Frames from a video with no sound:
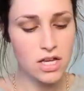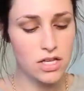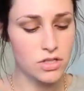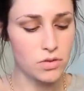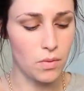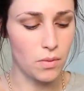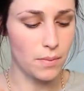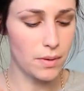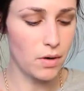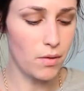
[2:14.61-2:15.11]

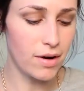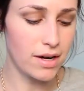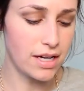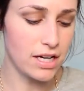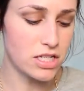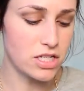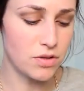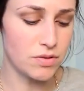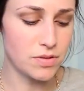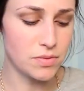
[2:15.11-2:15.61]
So what we're going to
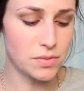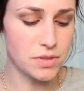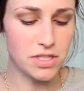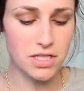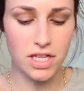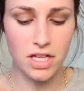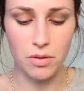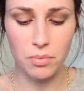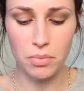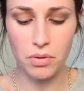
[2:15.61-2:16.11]
do is we're
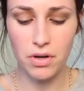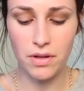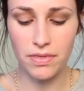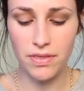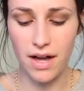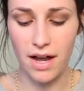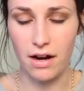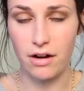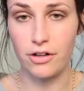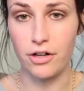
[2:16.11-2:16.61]
just going to put
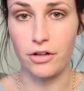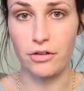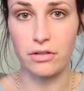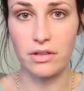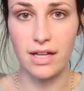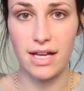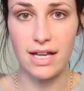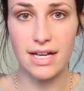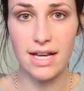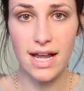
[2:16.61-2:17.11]
that on our
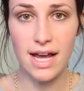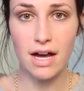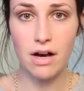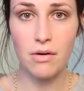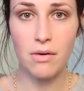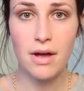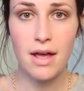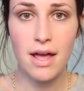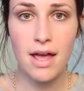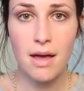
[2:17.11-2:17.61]
lid now,